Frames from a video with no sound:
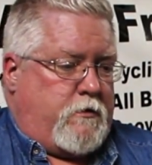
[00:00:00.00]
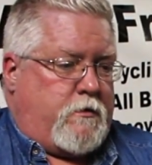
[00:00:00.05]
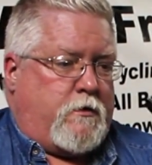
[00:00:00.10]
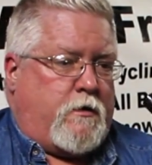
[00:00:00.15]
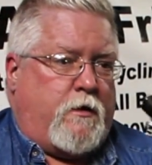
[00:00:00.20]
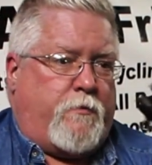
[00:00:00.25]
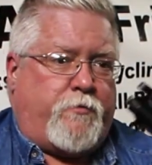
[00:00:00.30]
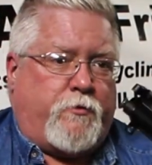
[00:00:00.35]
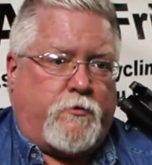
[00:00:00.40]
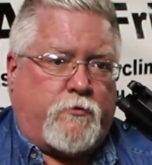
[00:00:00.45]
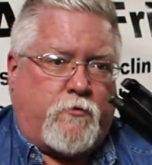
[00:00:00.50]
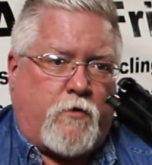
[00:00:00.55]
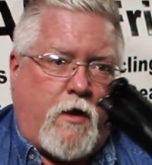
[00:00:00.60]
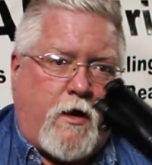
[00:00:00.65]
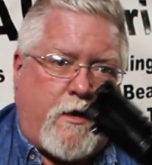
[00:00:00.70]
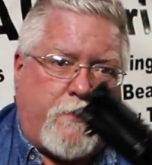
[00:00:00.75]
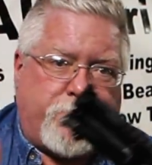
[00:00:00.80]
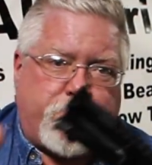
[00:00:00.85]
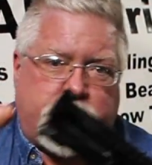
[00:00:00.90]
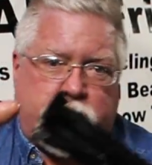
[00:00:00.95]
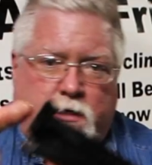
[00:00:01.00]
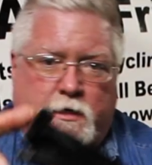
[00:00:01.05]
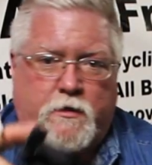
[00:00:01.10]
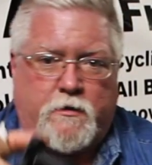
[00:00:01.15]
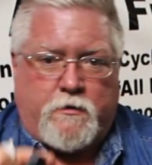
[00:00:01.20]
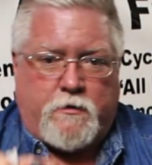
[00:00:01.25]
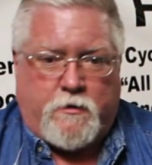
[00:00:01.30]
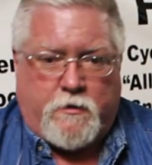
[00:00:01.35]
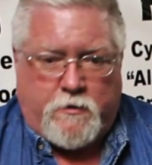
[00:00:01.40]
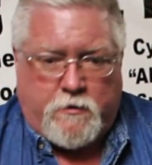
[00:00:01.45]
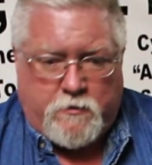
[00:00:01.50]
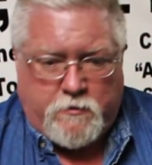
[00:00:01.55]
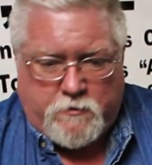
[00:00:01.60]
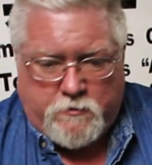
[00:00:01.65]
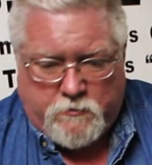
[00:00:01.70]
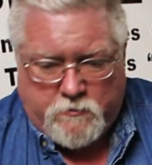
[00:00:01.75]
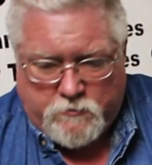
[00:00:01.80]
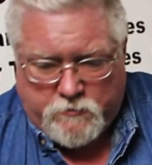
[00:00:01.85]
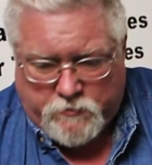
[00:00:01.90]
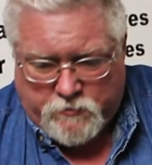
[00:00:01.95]
Couple drops on the
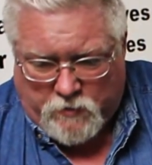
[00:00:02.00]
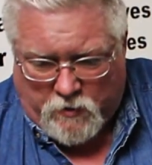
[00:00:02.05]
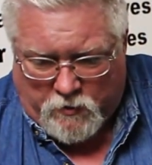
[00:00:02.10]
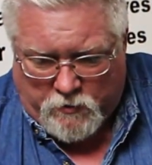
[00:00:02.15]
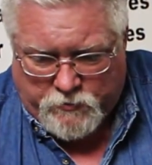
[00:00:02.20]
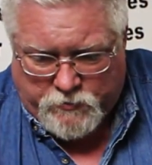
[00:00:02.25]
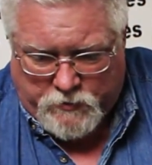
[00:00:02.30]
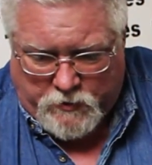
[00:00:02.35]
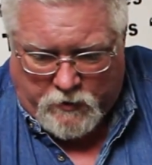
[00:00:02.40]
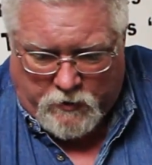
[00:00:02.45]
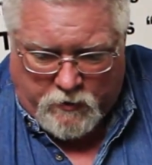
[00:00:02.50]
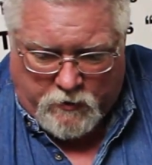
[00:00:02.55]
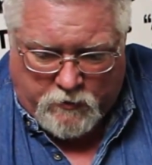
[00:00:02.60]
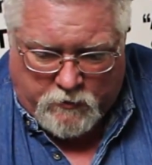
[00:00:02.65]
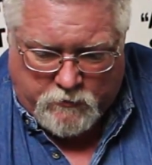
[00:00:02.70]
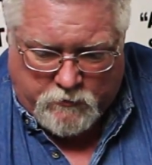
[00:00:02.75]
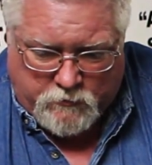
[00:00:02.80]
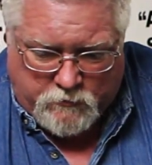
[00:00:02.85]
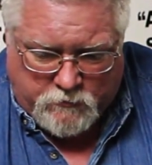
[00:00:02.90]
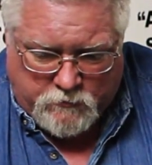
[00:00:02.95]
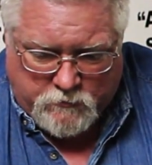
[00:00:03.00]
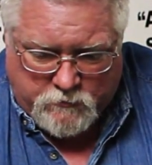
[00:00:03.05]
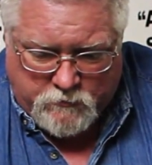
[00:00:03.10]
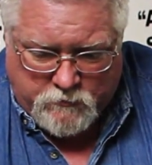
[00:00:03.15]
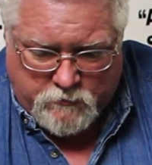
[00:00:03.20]
charging handle,